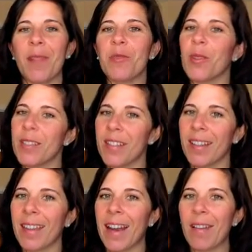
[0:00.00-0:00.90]
You can
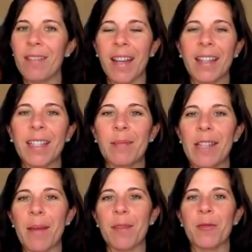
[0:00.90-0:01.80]
check that out and keep
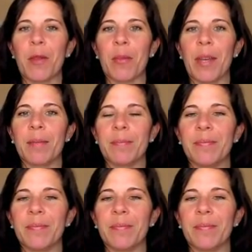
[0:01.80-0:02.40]
tapping with me.